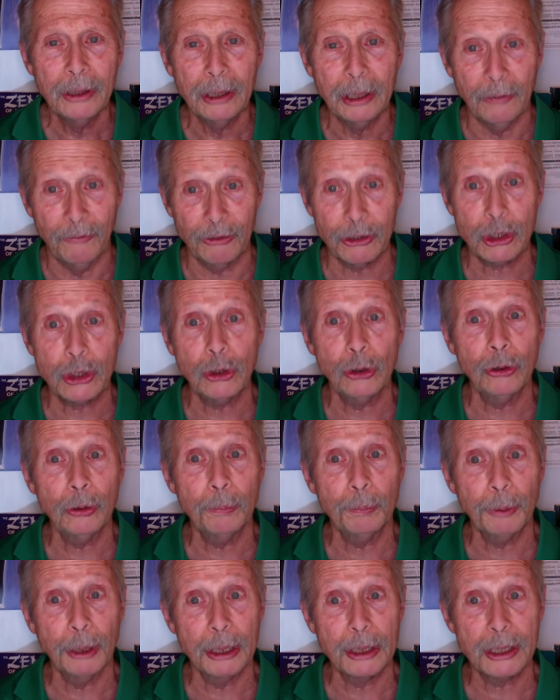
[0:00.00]
If a
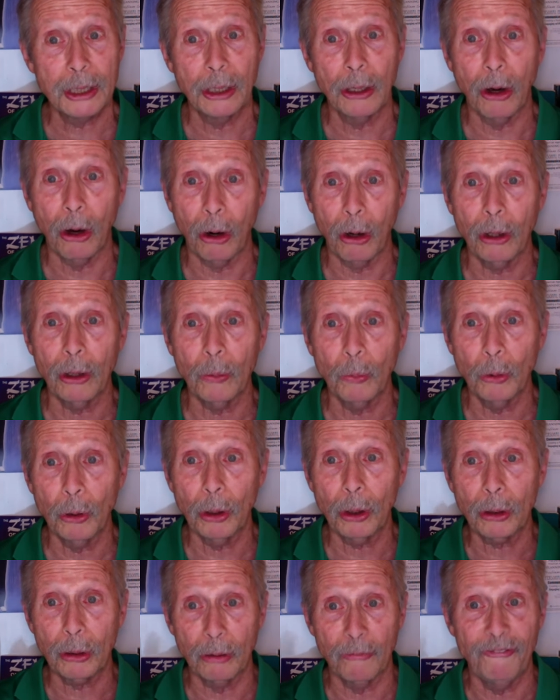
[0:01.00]
student brings in
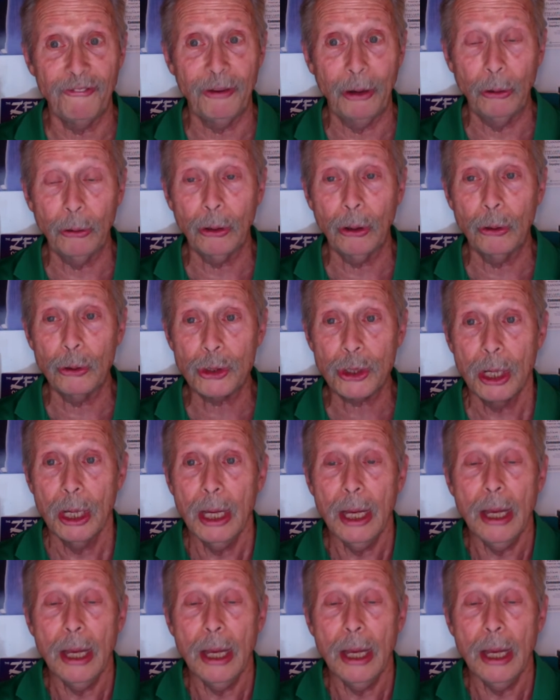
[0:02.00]
artwork or photos,